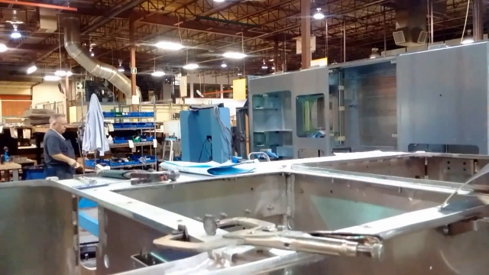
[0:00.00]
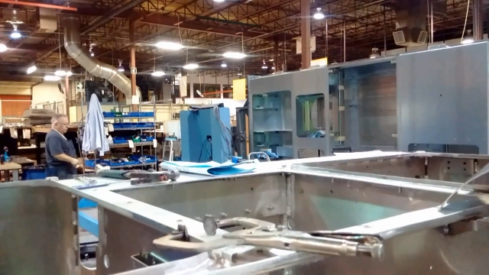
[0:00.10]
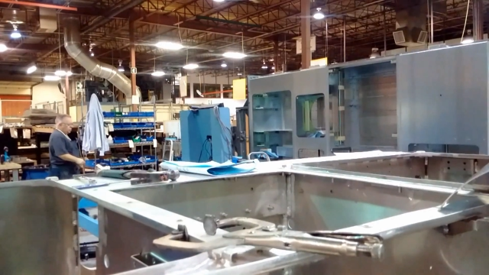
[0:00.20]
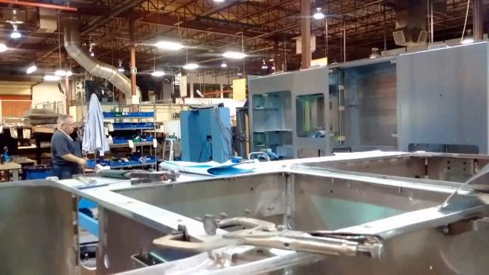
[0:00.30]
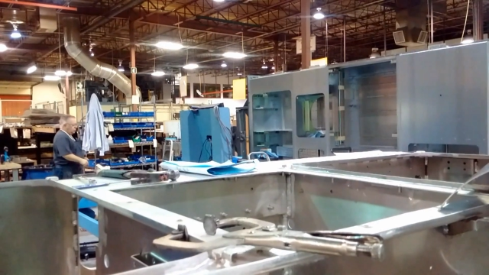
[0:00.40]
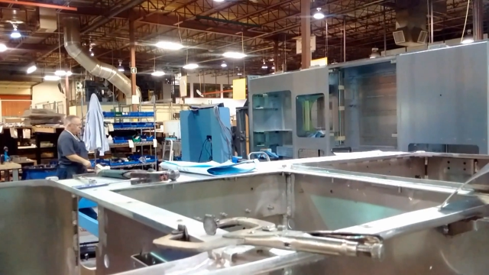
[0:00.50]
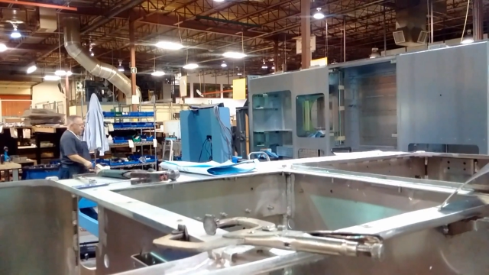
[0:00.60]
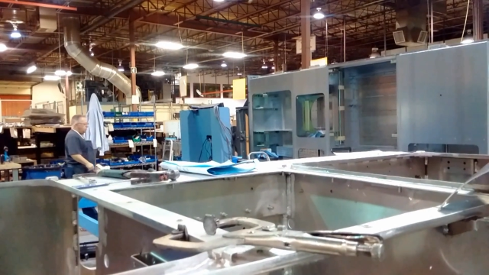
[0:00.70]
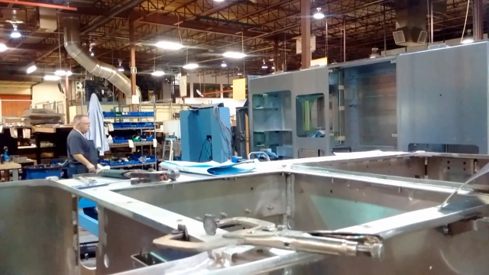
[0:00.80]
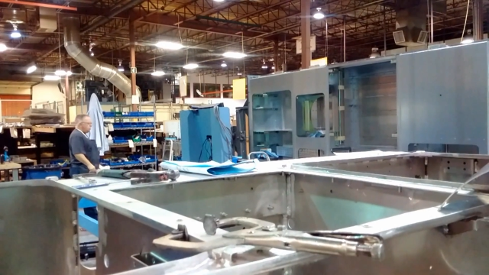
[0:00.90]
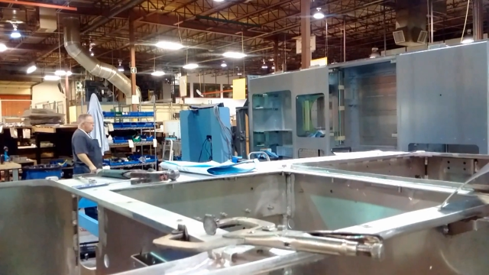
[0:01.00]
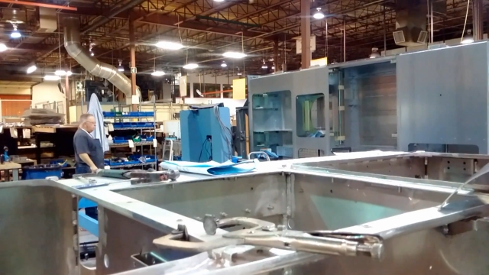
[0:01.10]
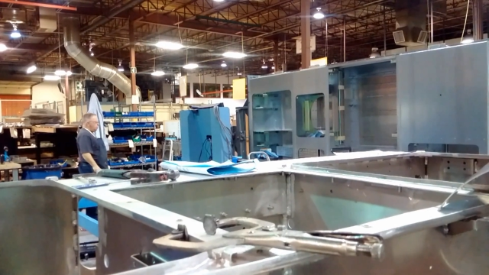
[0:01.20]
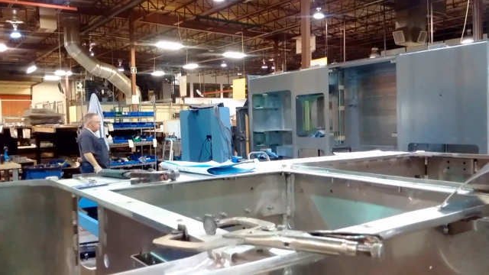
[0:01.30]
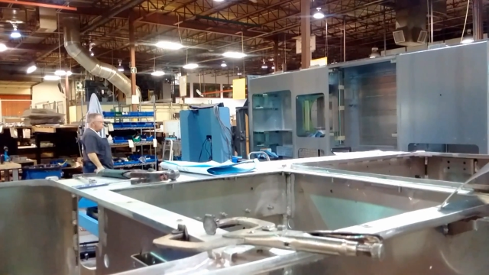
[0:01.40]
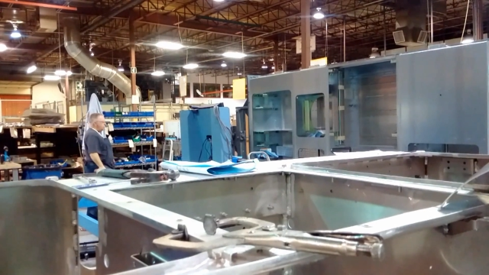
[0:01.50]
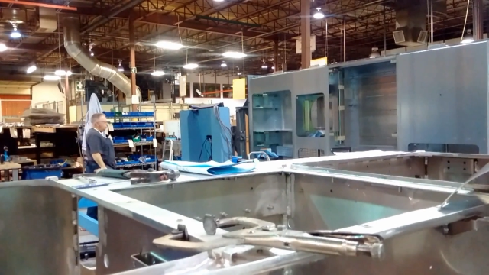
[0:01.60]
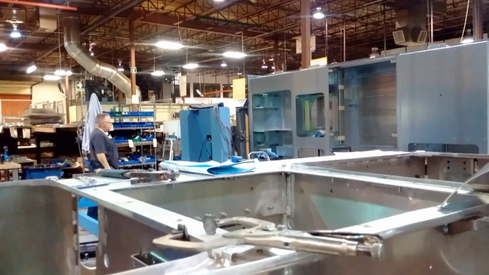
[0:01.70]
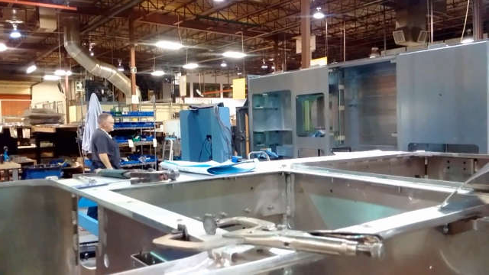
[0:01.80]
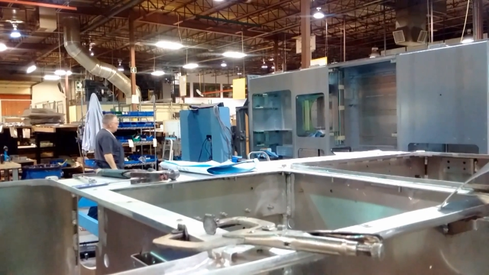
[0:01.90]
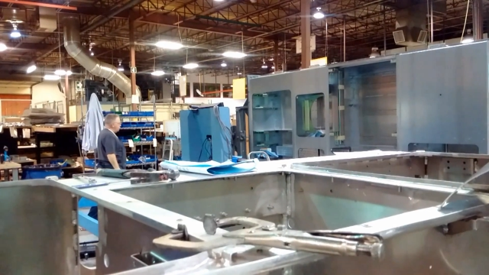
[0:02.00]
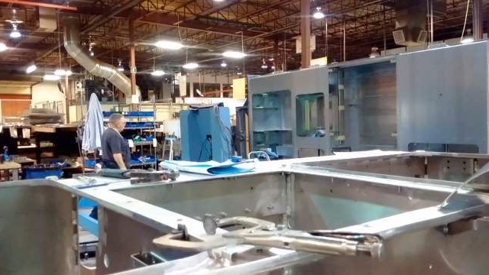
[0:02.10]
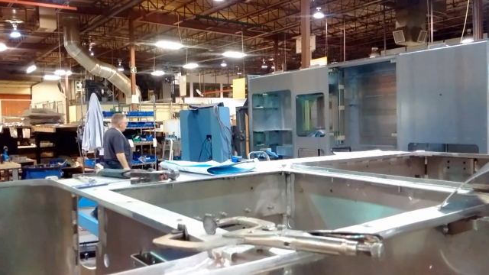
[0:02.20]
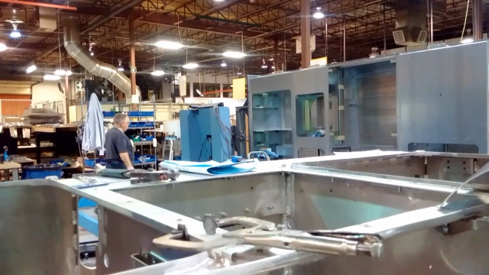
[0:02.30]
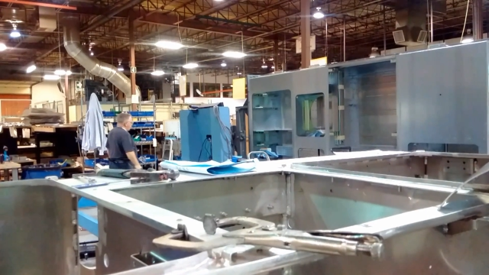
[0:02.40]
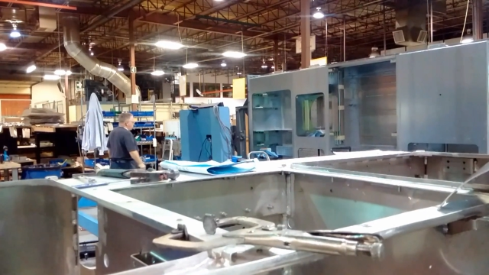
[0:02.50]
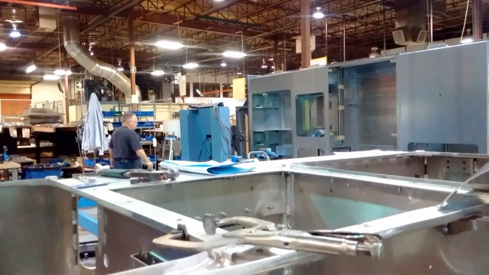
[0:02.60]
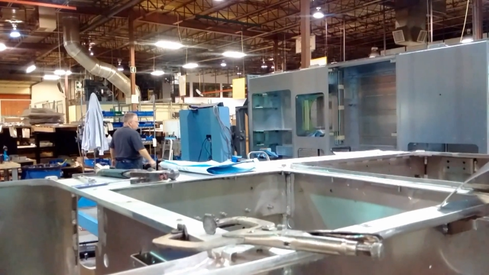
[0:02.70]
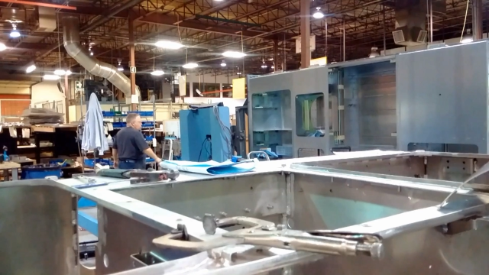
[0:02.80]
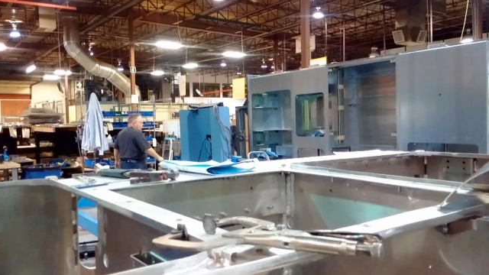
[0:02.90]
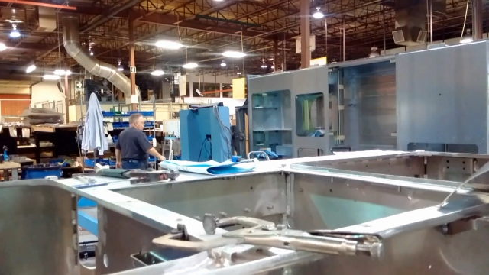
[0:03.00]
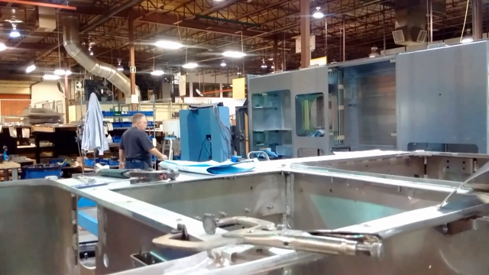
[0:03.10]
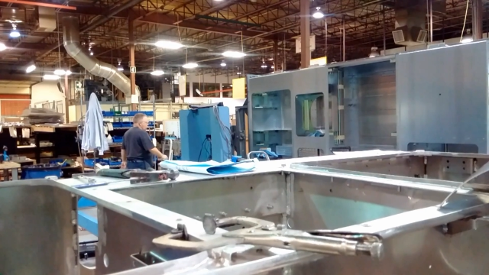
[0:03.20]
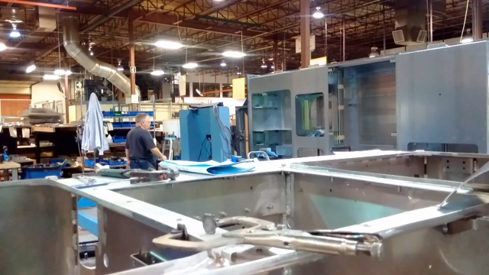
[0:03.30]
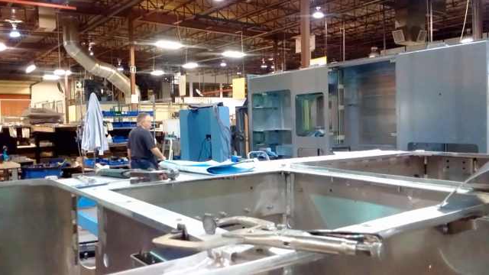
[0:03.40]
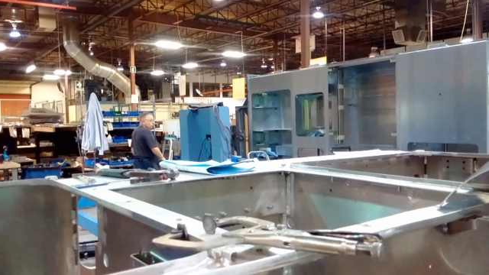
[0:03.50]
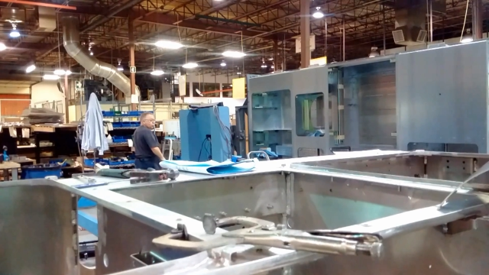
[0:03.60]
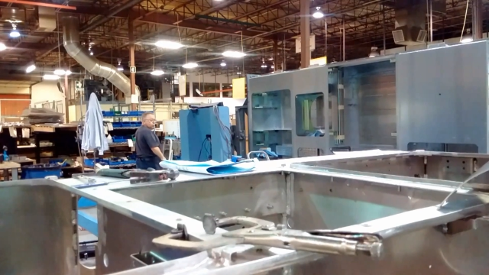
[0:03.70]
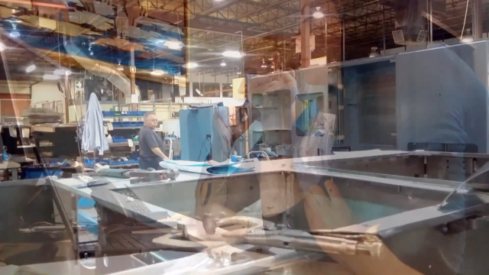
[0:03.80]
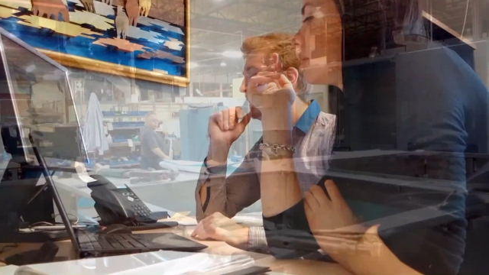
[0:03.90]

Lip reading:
No face is visible, so there are no lips to read.